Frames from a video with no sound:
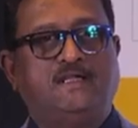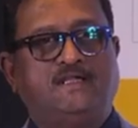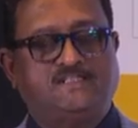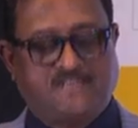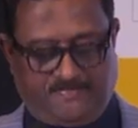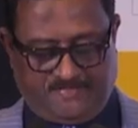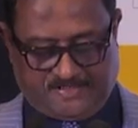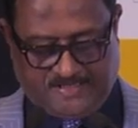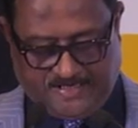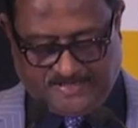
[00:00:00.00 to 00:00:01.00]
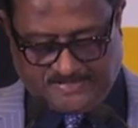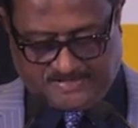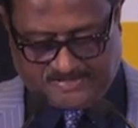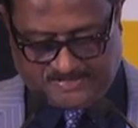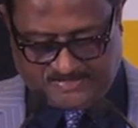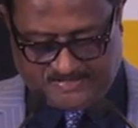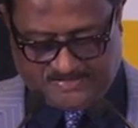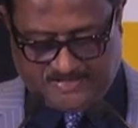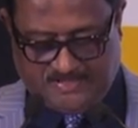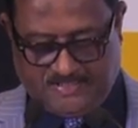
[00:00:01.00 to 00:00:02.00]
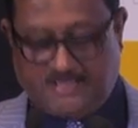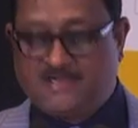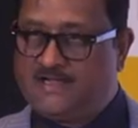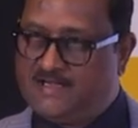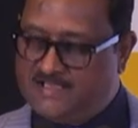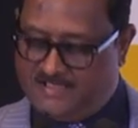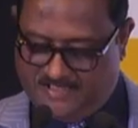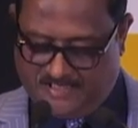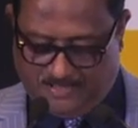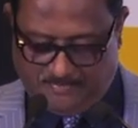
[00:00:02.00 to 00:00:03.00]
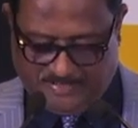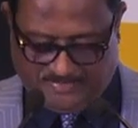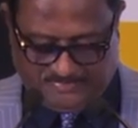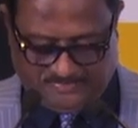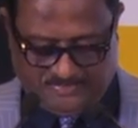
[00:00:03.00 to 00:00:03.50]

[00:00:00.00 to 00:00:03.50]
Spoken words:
distinguished guests, ladies and gentlemen,